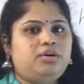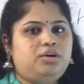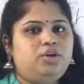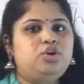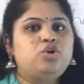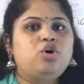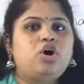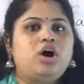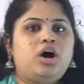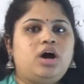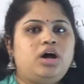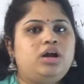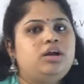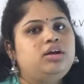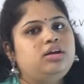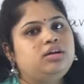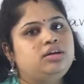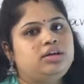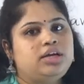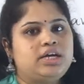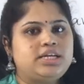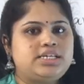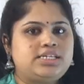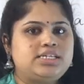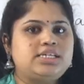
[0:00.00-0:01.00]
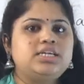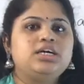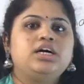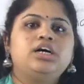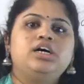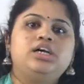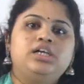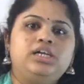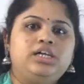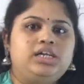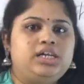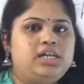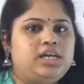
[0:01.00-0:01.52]
you are getting
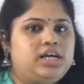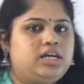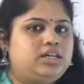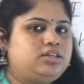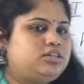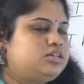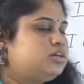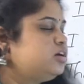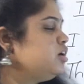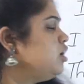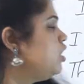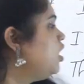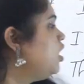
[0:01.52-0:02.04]
late.